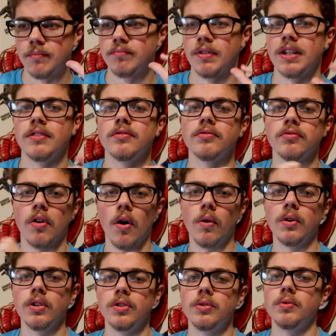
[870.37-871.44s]
bring
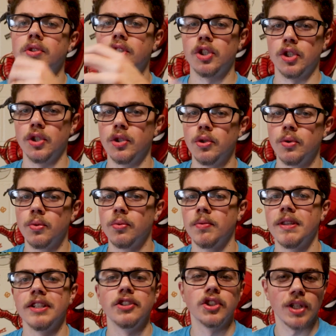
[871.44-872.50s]
Grogu to
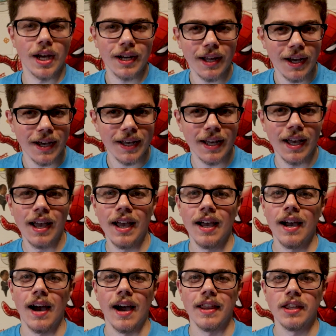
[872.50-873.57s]
the Jedi,
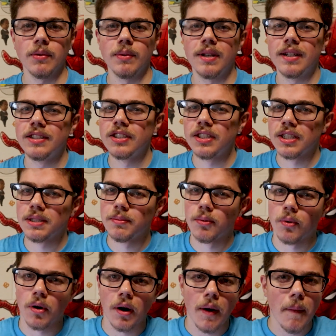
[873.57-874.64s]
I think we can just
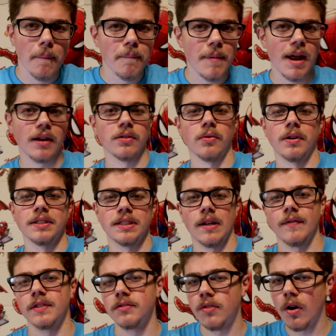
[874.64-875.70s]
explore Mandalorian
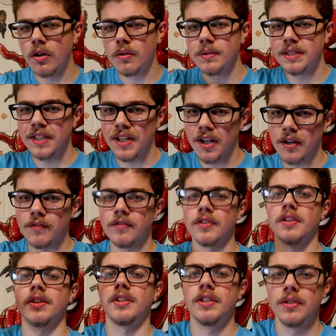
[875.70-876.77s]
stuff. And Grogu is there for
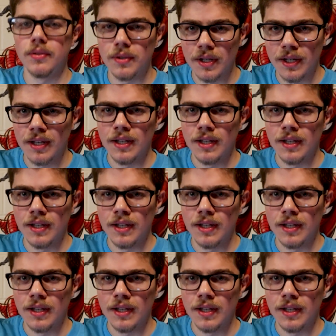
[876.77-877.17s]
the cute